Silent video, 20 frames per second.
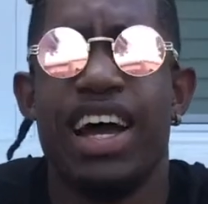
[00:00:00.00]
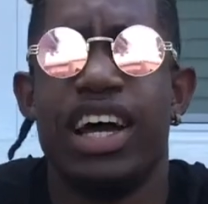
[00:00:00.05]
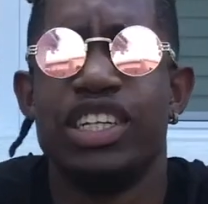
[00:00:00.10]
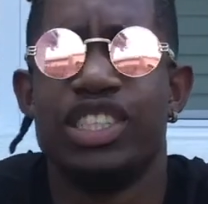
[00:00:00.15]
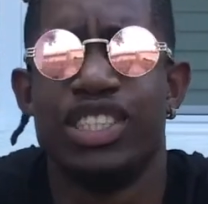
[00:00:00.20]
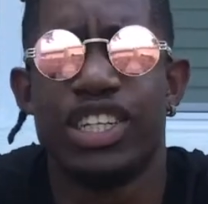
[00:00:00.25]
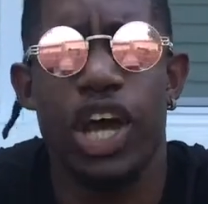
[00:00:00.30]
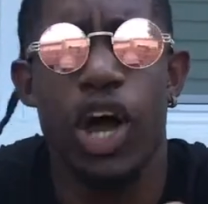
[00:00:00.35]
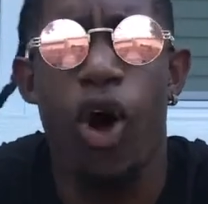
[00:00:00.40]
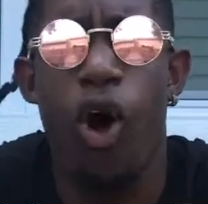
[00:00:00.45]

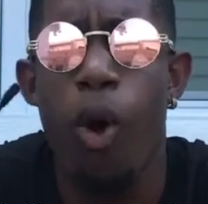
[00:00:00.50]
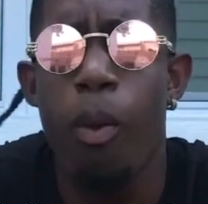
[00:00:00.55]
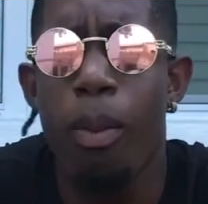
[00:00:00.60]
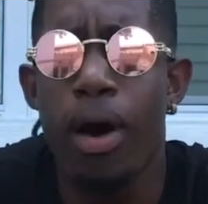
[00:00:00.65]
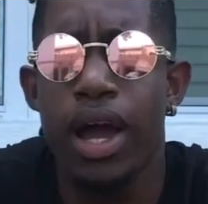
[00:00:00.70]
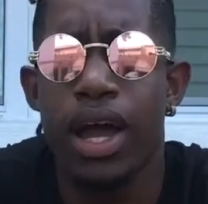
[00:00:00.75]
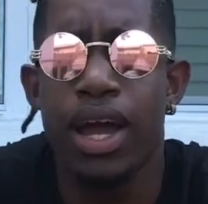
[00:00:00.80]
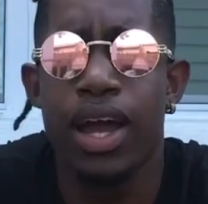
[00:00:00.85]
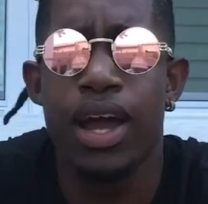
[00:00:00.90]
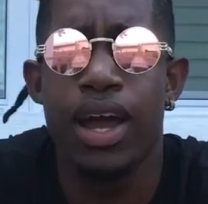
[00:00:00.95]
She's like, oh
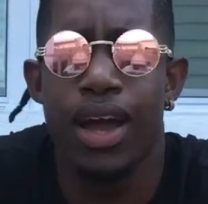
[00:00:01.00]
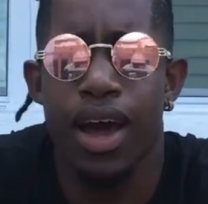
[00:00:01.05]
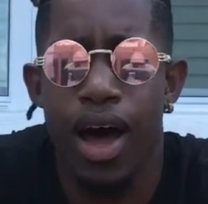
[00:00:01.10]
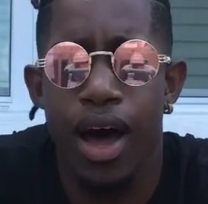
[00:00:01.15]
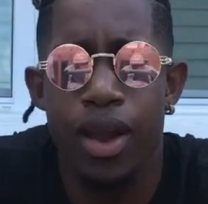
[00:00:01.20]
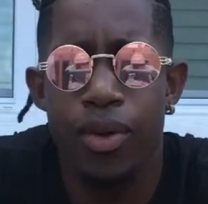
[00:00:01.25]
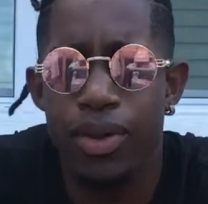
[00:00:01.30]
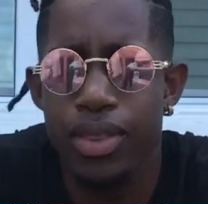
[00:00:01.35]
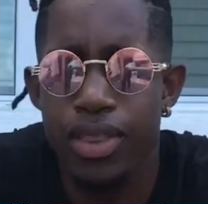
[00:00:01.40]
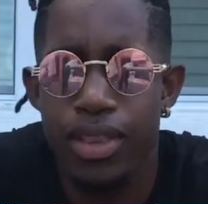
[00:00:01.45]
my
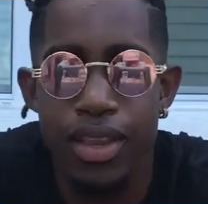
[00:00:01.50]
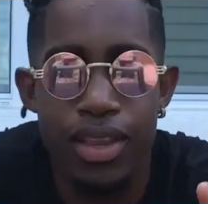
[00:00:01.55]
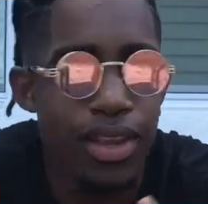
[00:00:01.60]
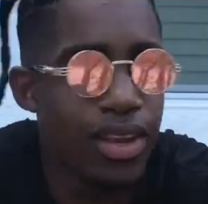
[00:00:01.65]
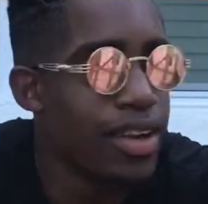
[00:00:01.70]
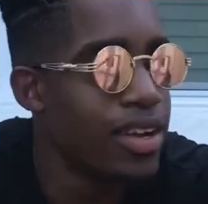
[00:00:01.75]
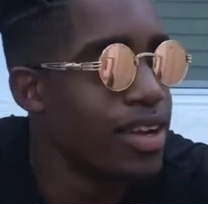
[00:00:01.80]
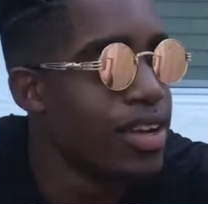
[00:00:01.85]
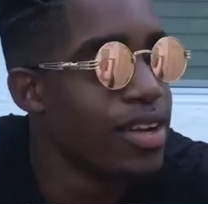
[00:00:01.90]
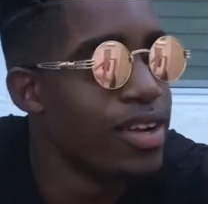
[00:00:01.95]
god, what?
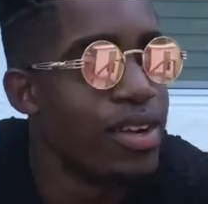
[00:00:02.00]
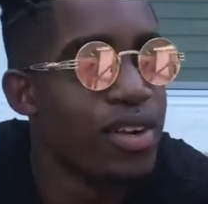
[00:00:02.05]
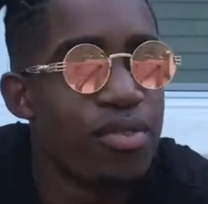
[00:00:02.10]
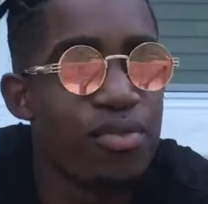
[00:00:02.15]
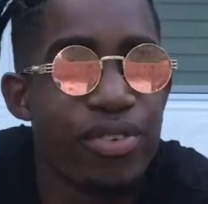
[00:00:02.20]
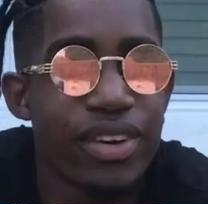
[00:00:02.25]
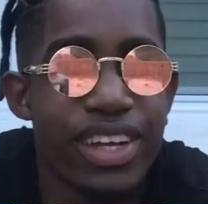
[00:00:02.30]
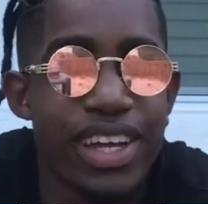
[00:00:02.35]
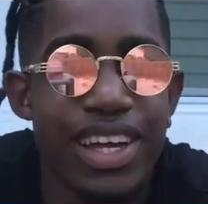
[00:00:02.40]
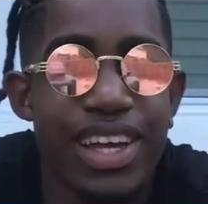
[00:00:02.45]

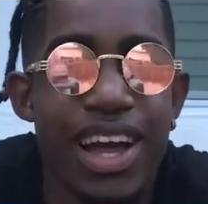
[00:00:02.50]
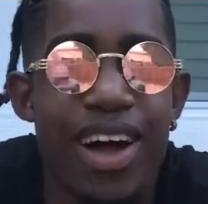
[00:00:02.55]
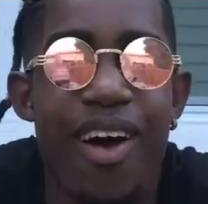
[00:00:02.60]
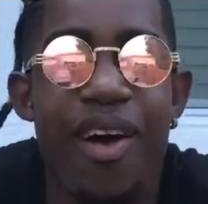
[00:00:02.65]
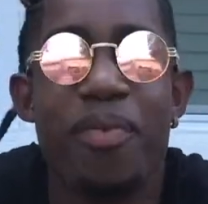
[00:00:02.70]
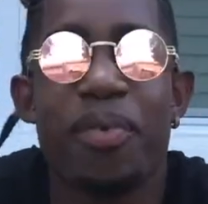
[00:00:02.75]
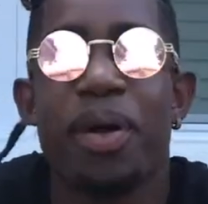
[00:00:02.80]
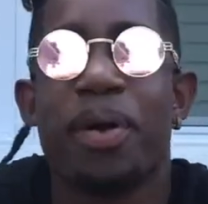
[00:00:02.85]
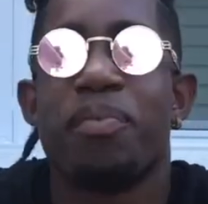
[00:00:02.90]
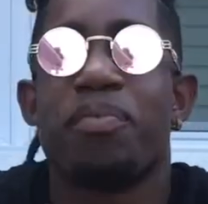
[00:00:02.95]
Freaking out.
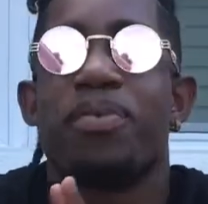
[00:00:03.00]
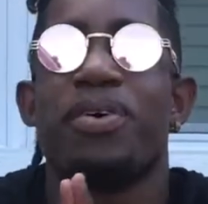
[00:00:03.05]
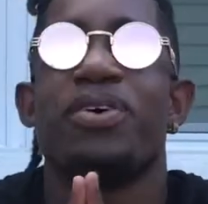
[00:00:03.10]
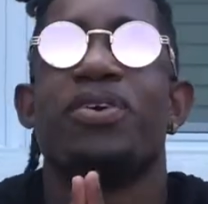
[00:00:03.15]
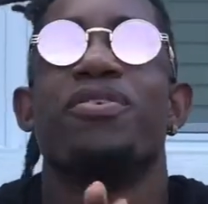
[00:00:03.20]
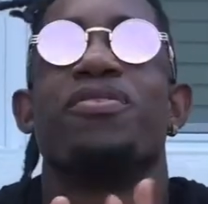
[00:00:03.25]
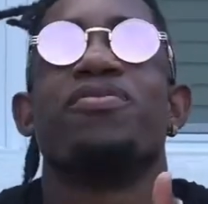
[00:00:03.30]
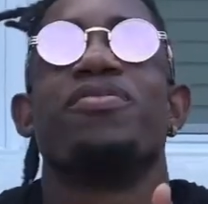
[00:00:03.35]
I'm like, bro,